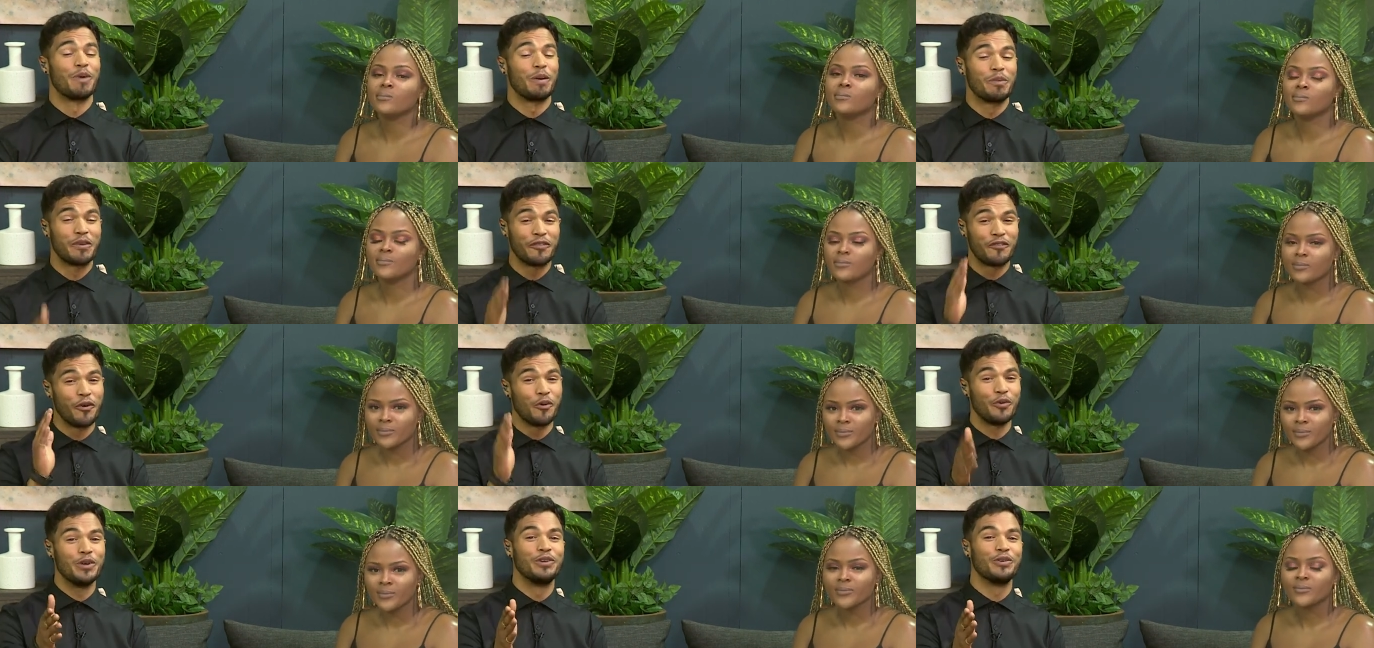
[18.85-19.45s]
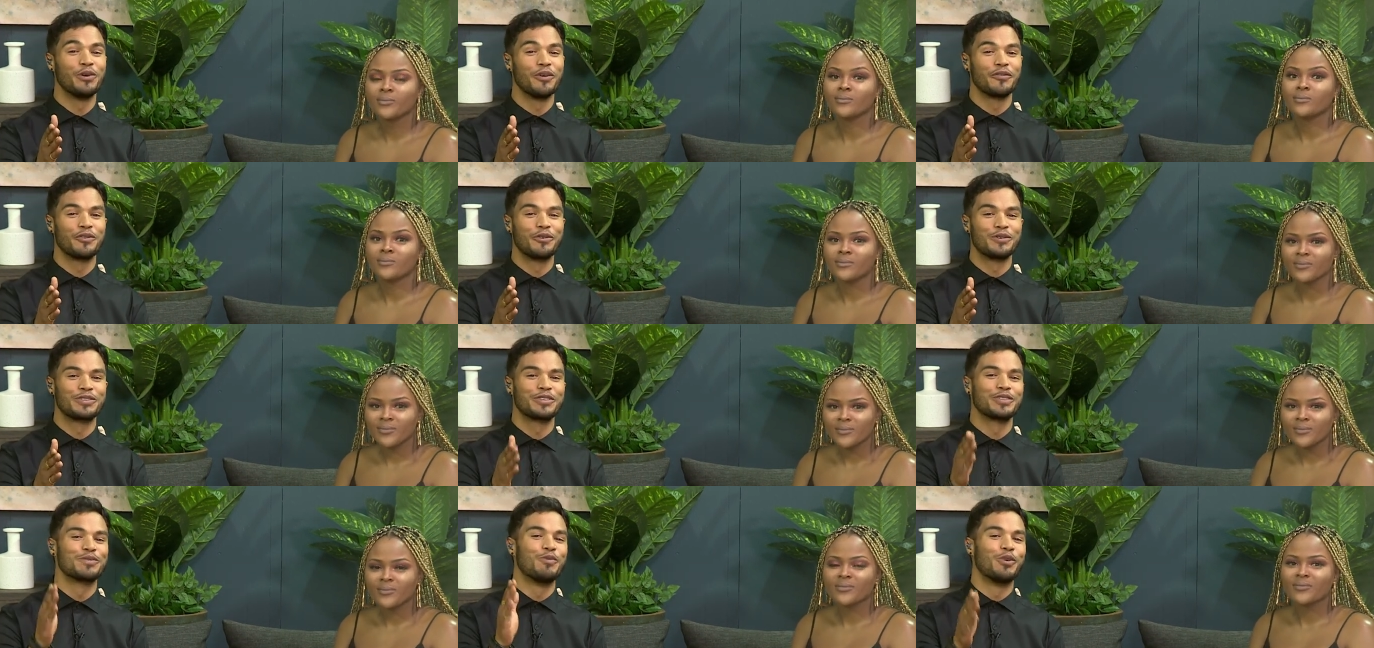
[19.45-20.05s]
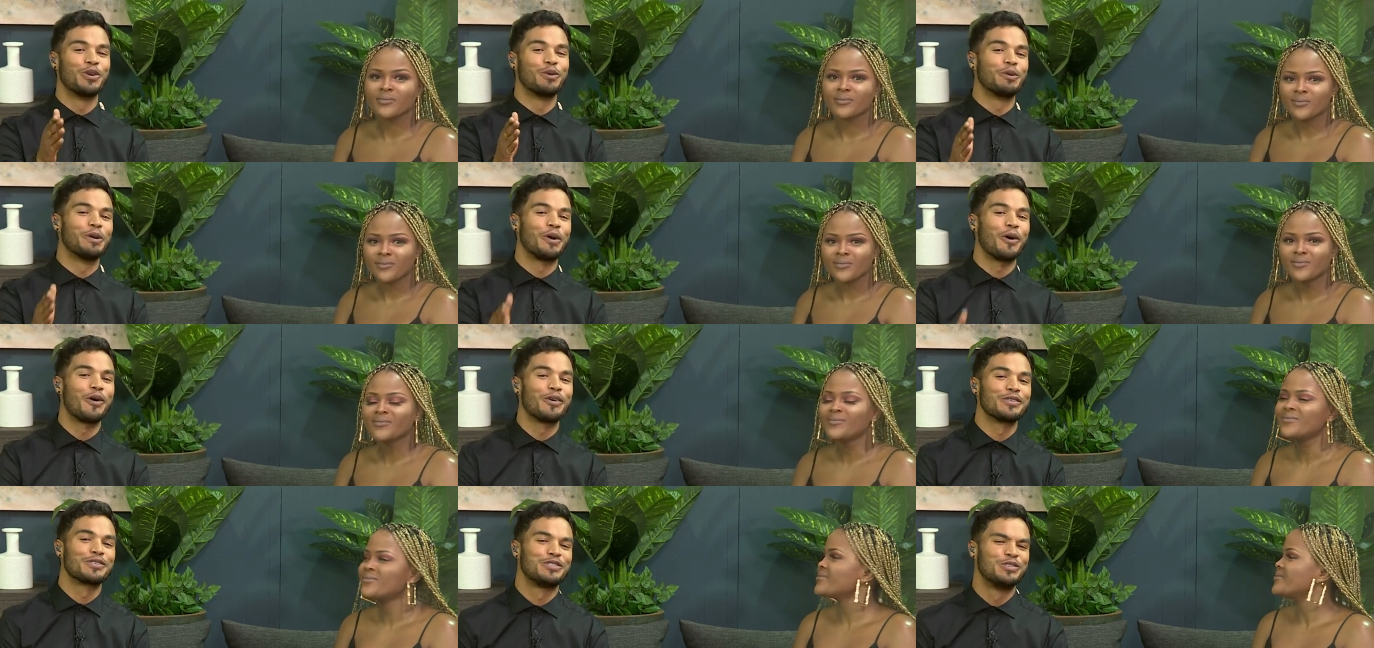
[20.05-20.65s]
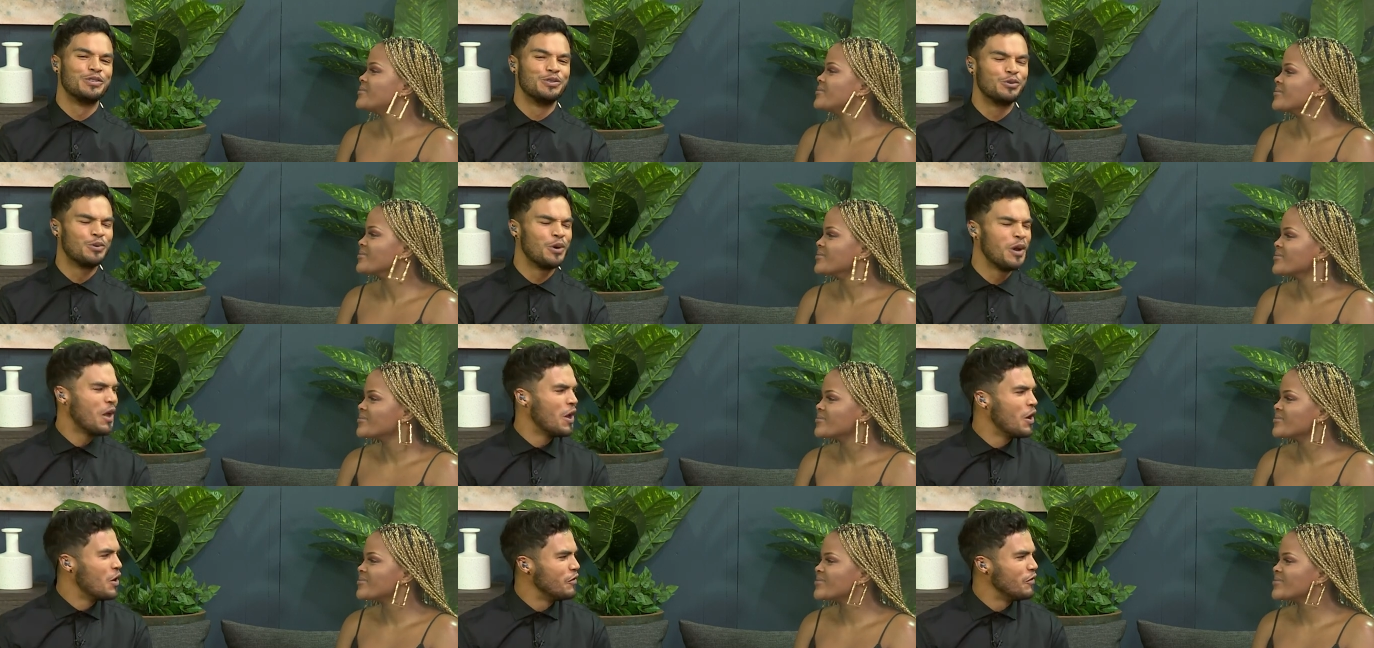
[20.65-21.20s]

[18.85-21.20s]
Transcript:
Speaker 1: But before we do, of course, this morning we asked you